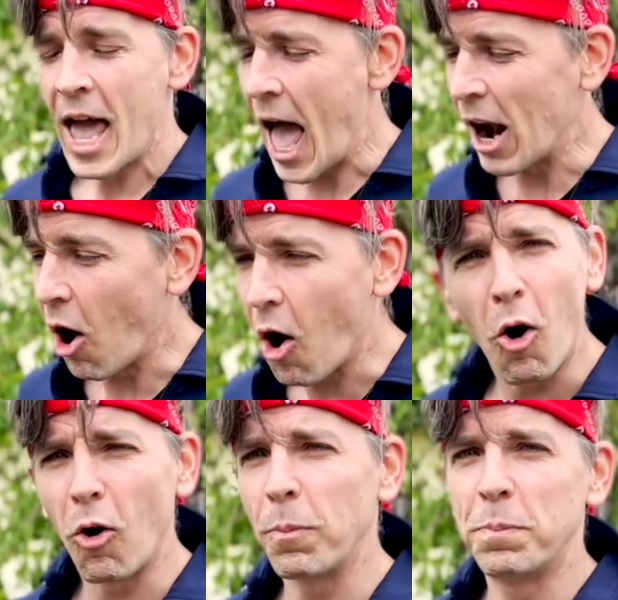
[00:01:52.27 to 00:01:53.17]
and a
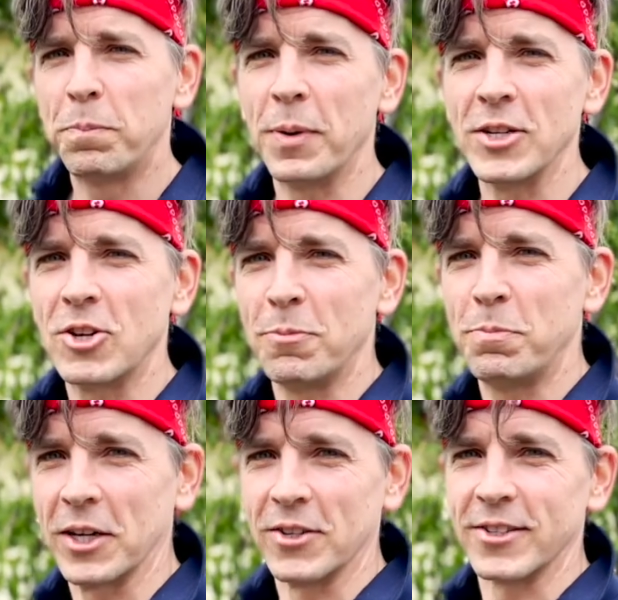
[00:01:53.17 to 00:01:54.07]
whole bunch of
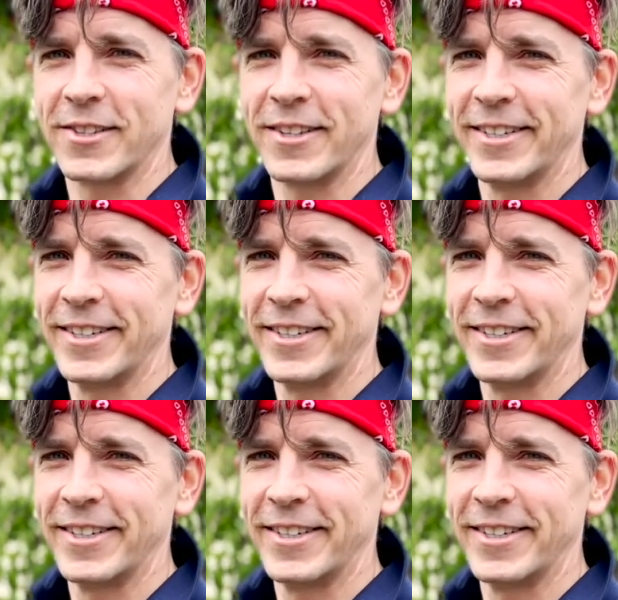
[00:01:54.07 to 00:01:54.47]
pickles.